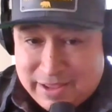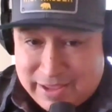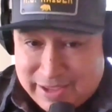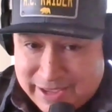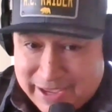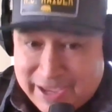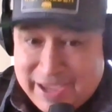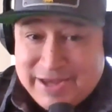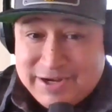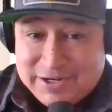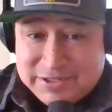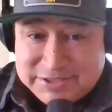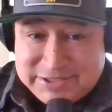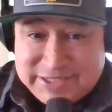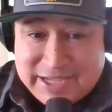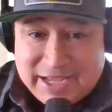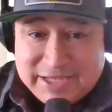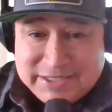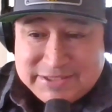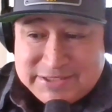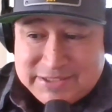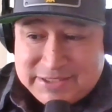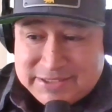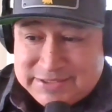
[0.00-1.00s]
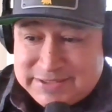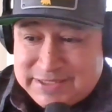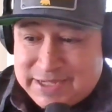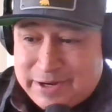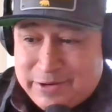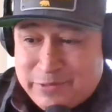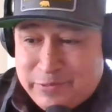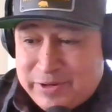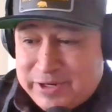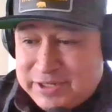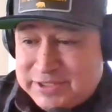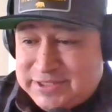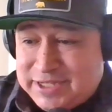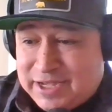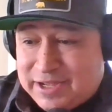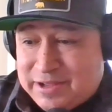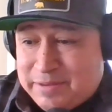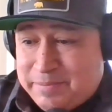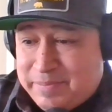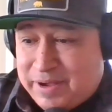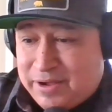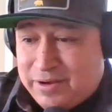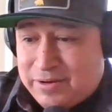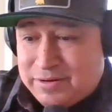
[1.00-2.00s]
In Los Angeles. I don't want to
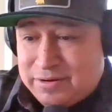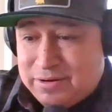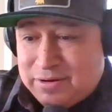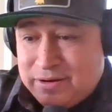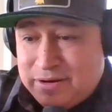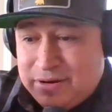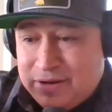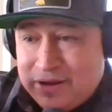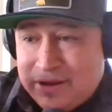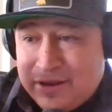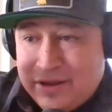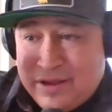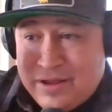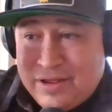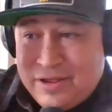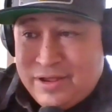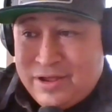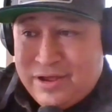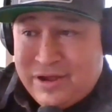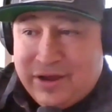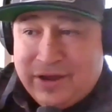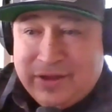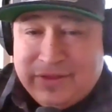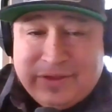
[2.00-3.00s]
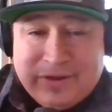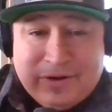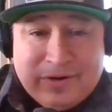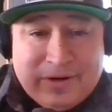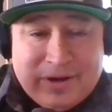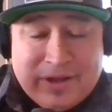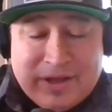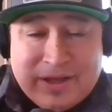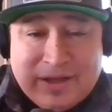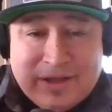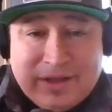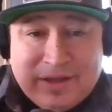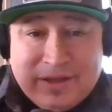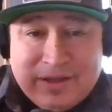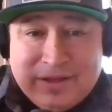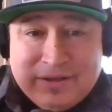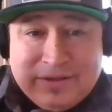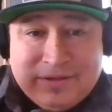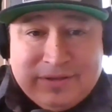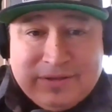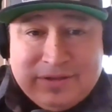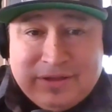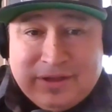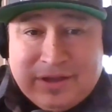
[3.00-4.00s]
talk about other
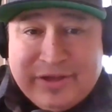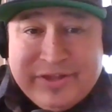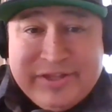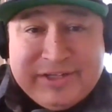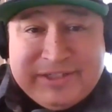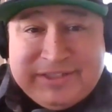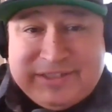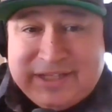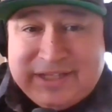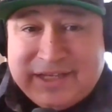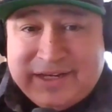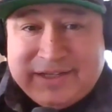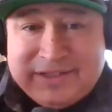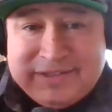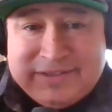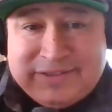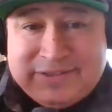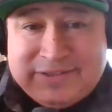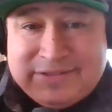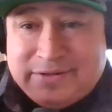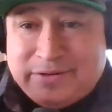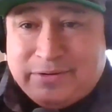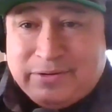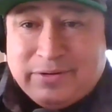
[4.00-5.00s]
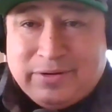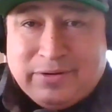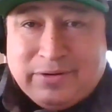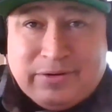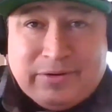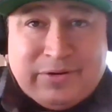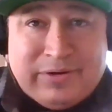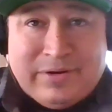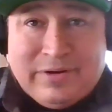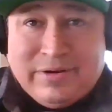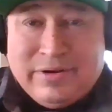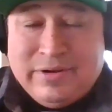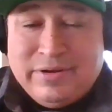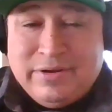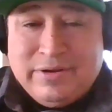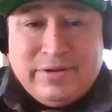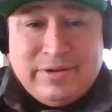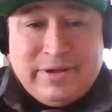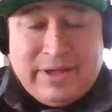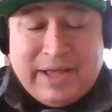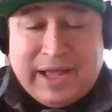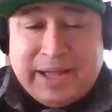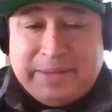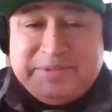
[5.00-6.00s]
cities or
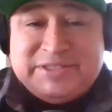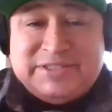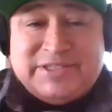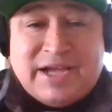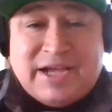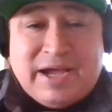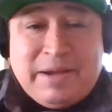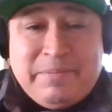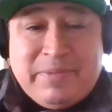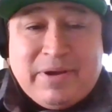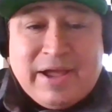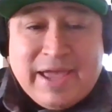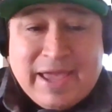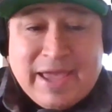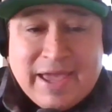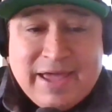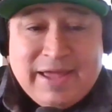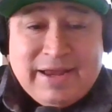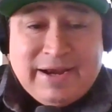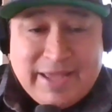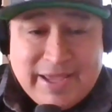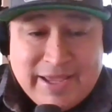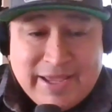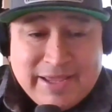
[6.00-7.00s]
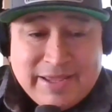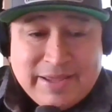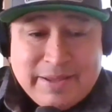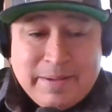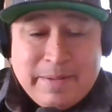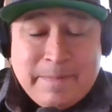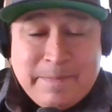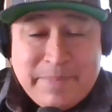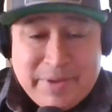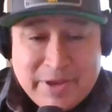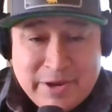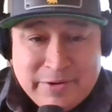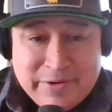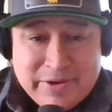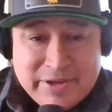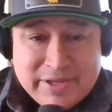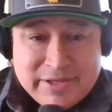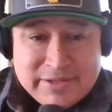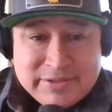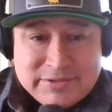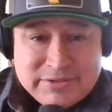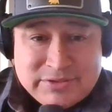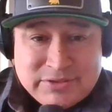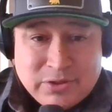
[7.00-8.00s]
I'm just talking about LA,
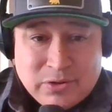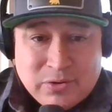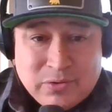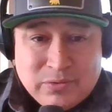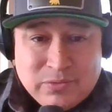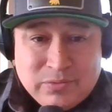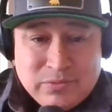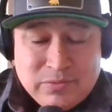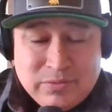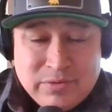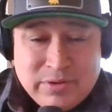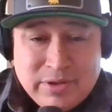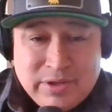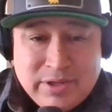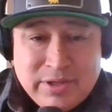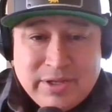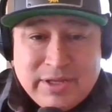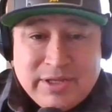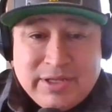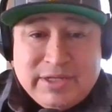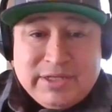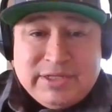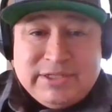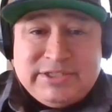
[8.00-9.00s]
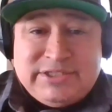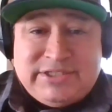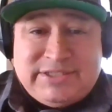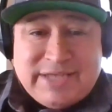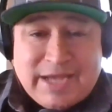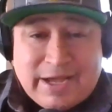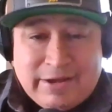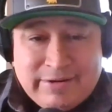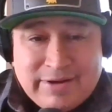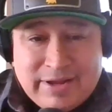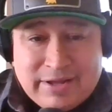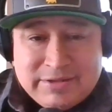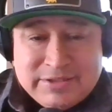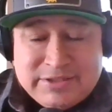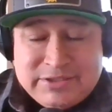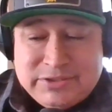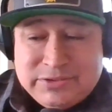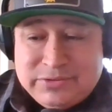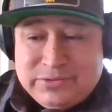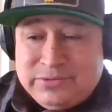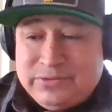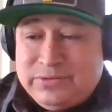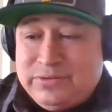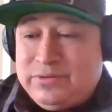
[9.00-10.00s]
period. So shout out
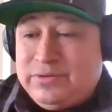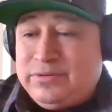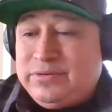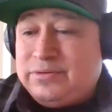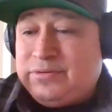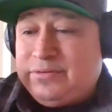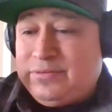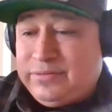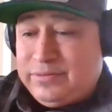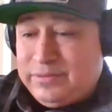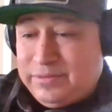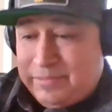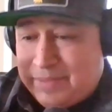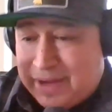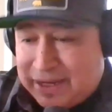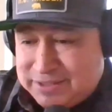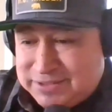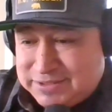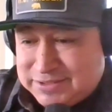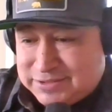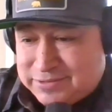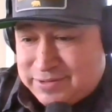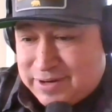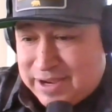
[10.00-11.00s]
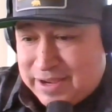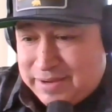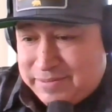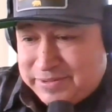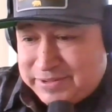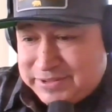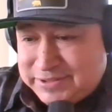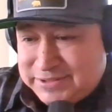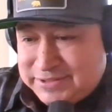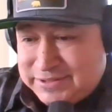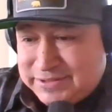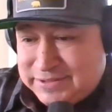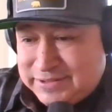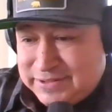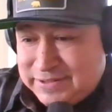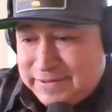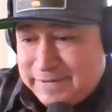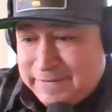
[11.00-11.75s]
to my subscribers.